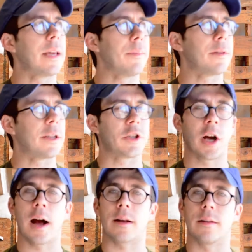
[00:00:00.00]
keeping the
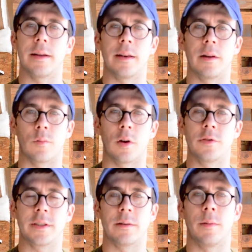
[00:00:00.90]
chocolate and
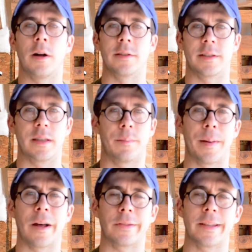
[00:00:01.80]
roasted malts at
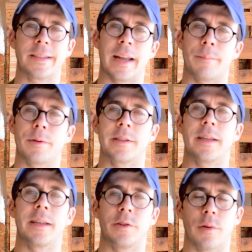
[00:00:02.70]
about the same
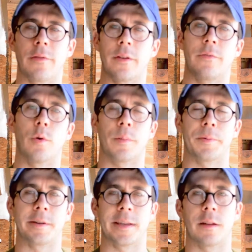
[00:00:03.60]
percentage, roughly
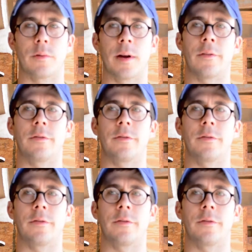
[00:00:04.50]
4% of the